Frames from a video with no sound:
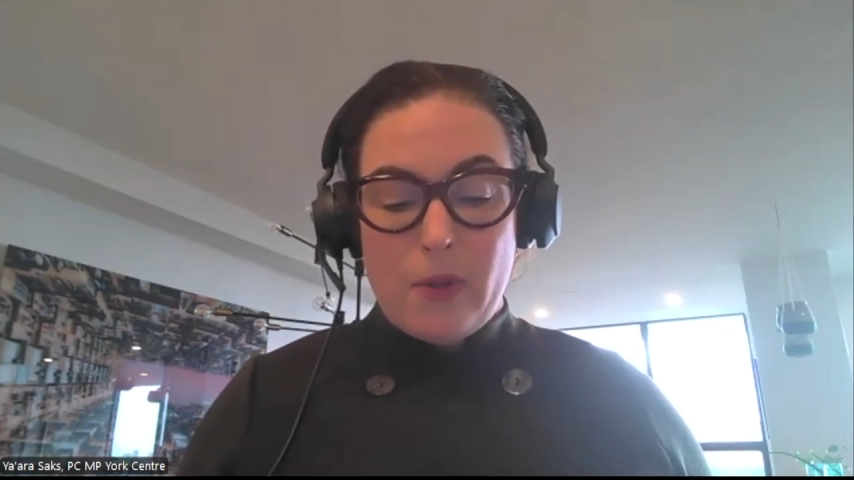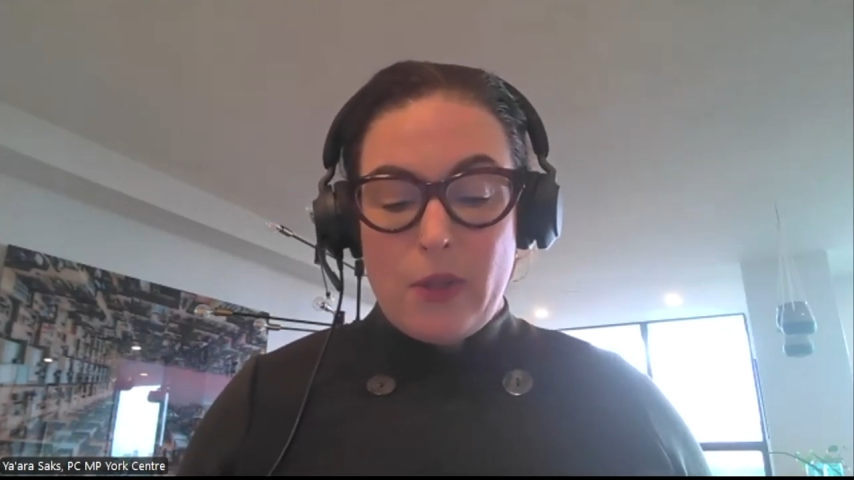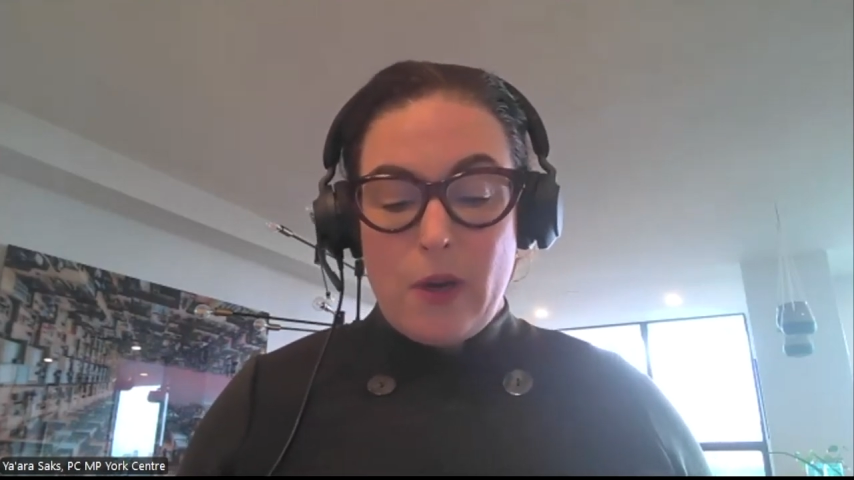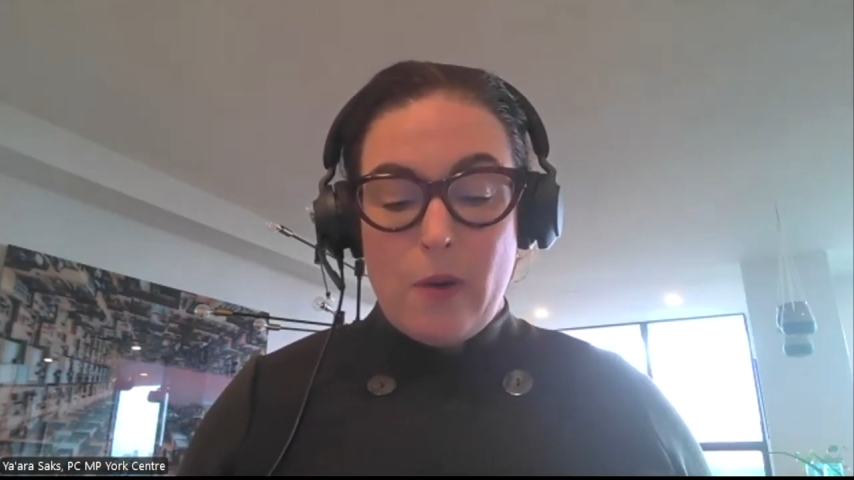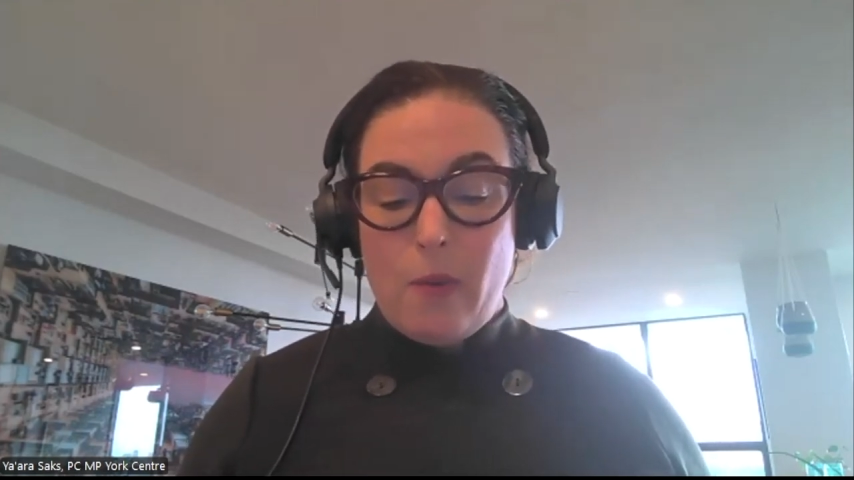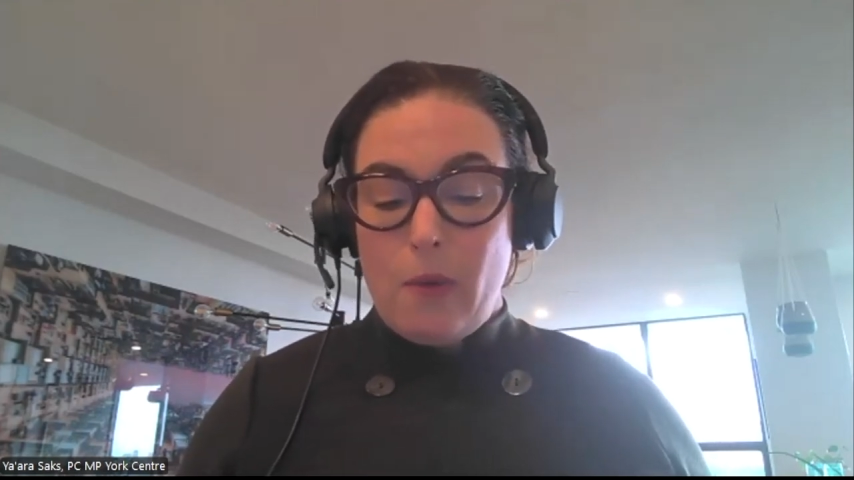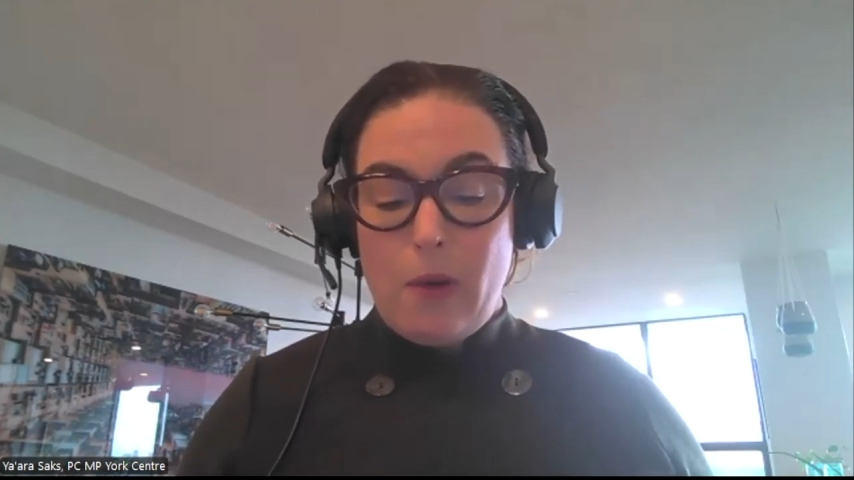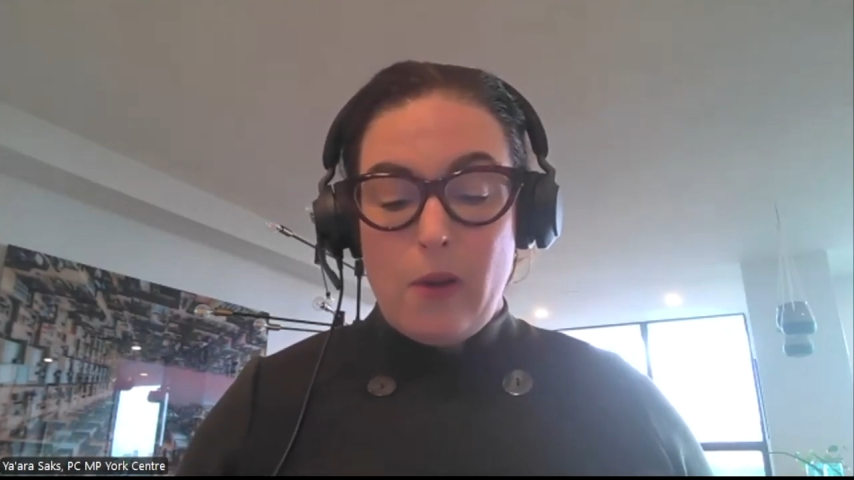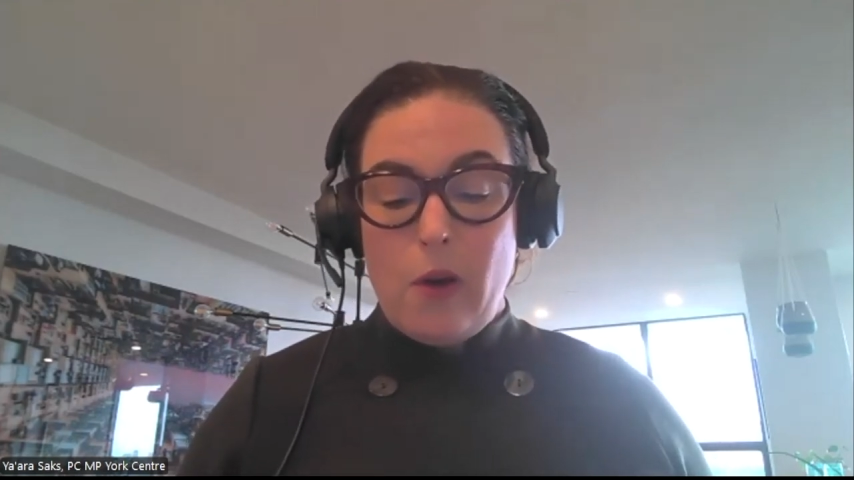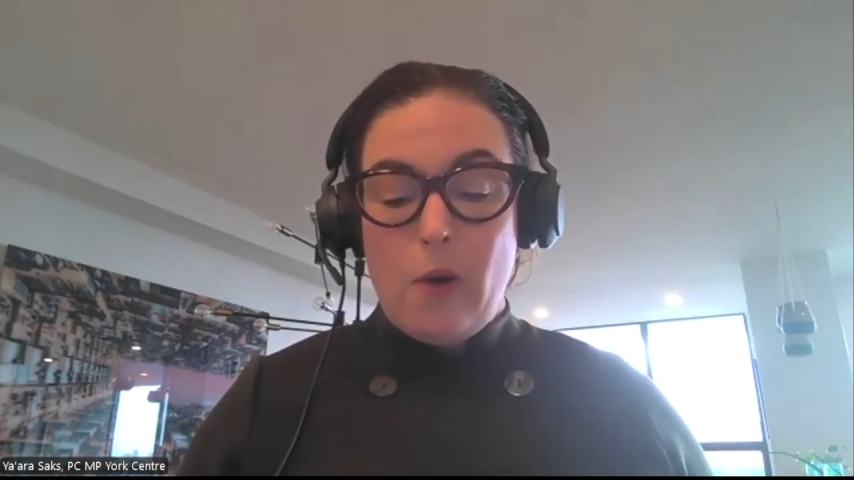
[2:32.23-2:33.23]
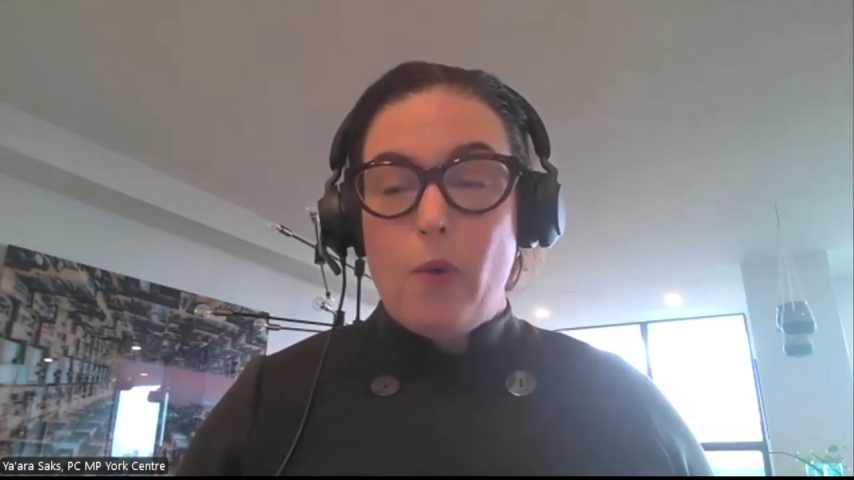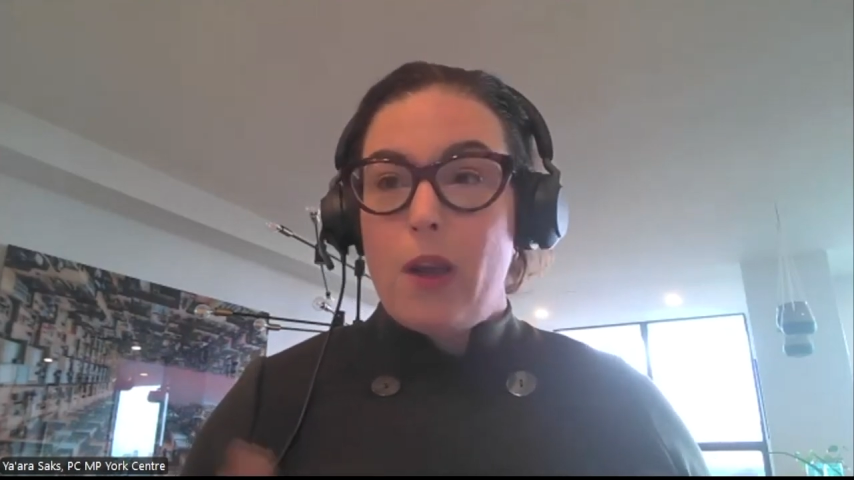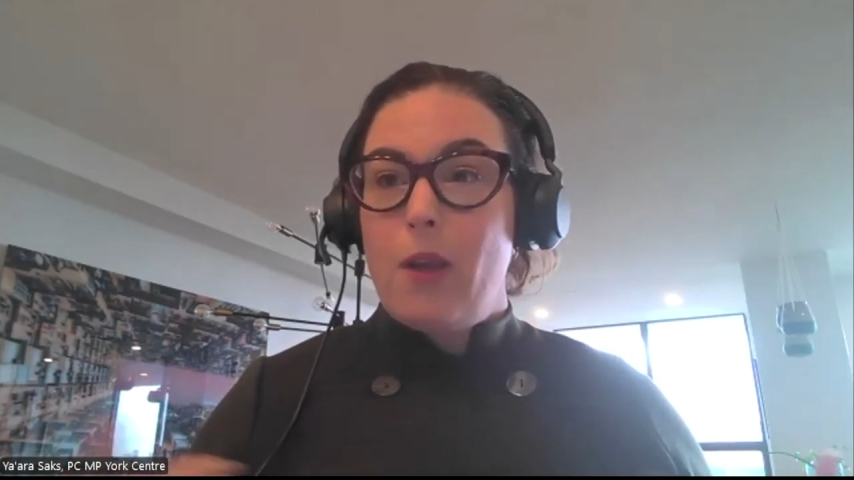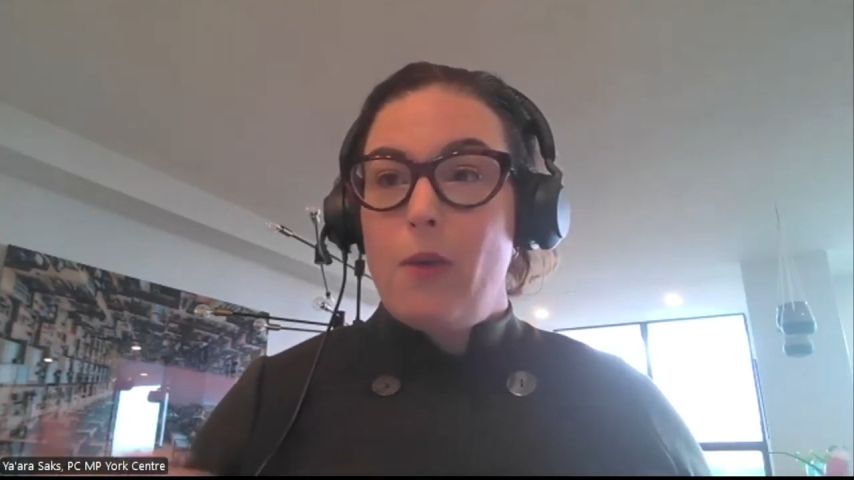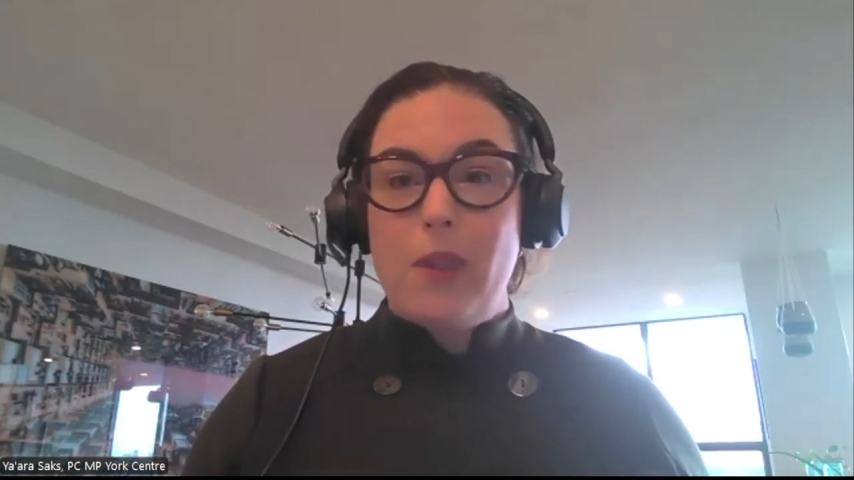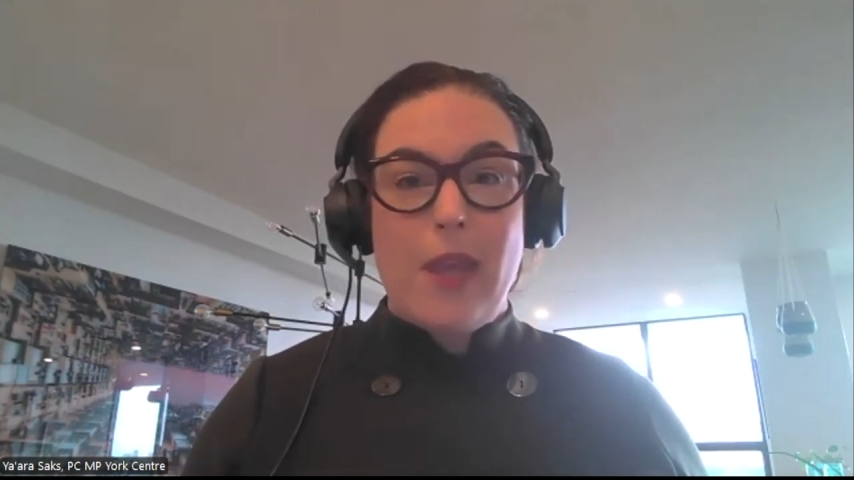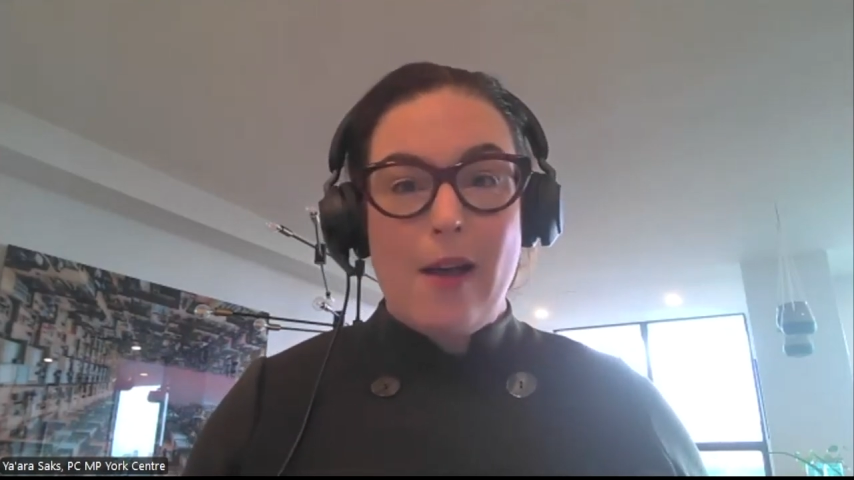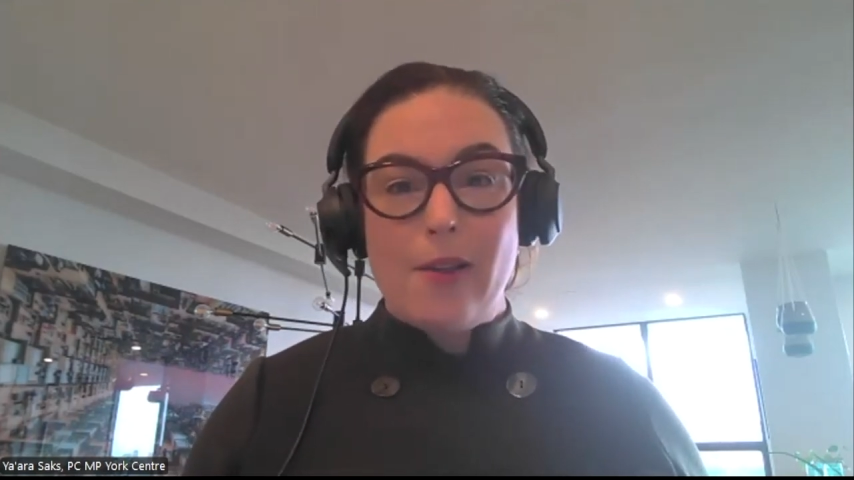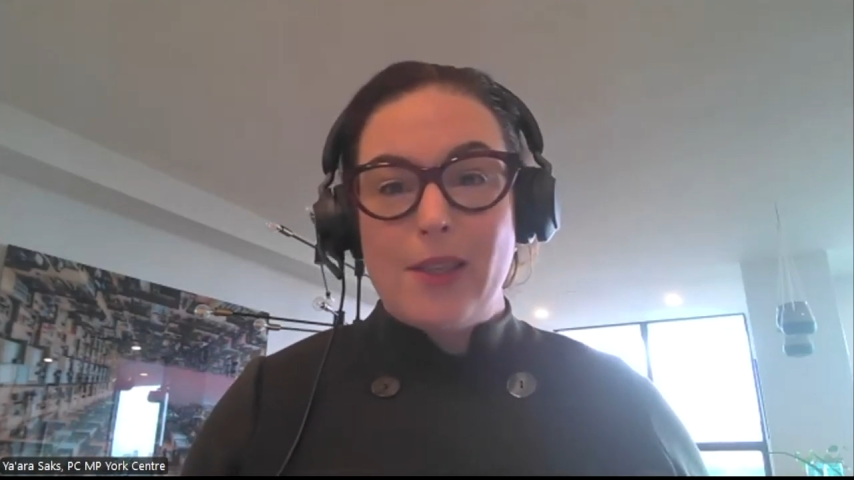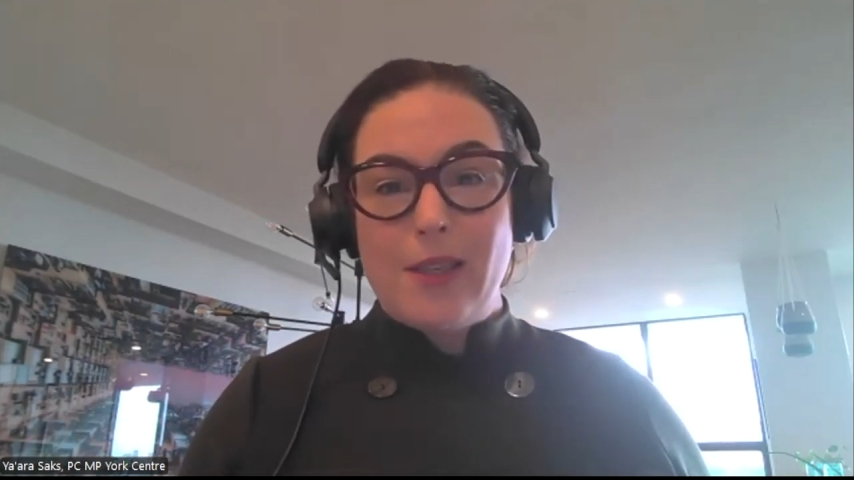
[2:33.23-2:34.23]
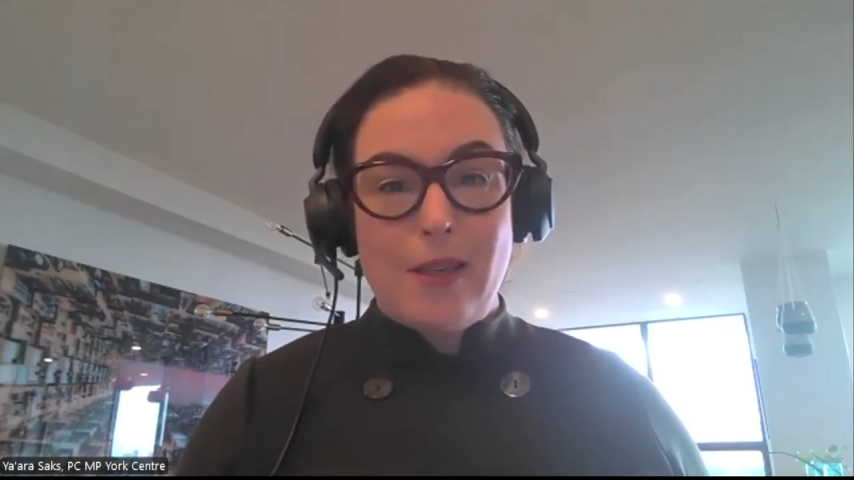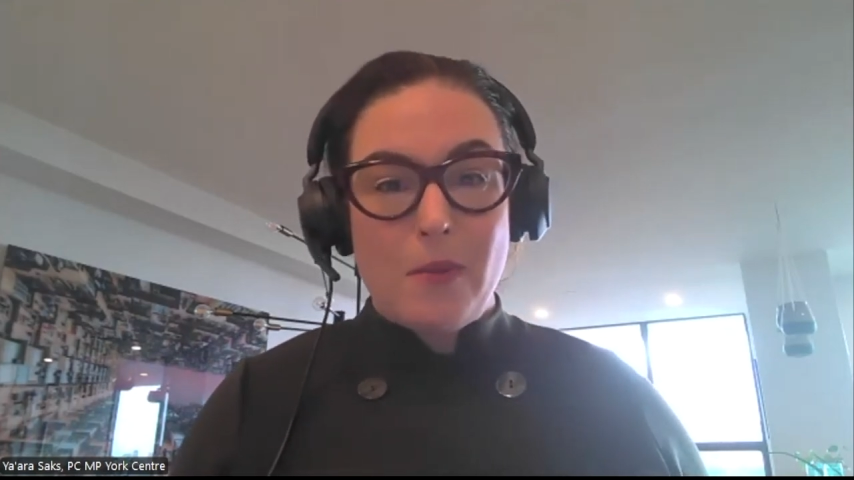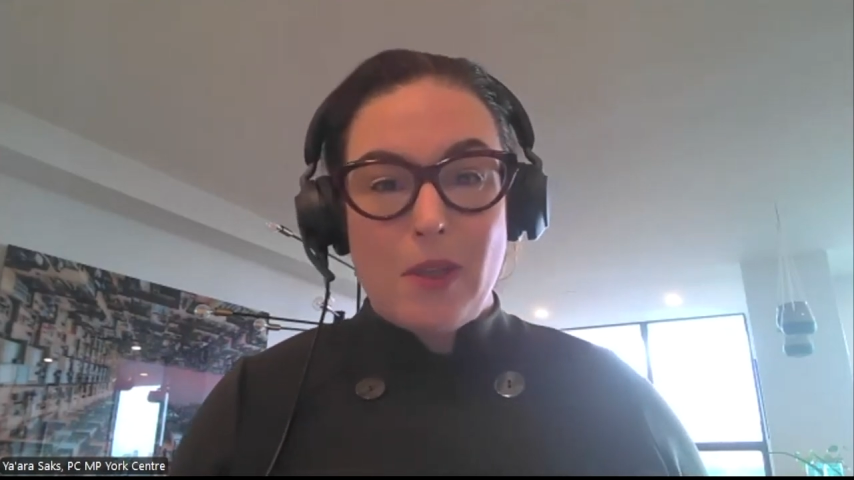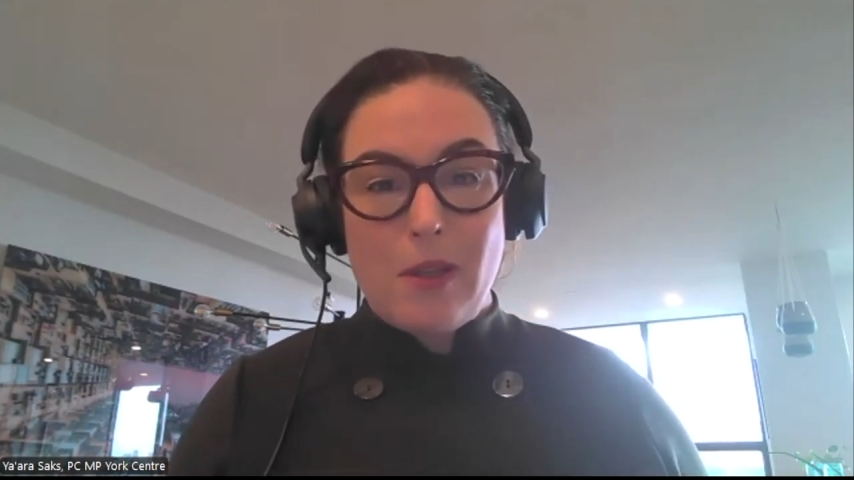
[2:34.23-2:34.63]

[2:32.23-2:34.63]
So, working with the health systems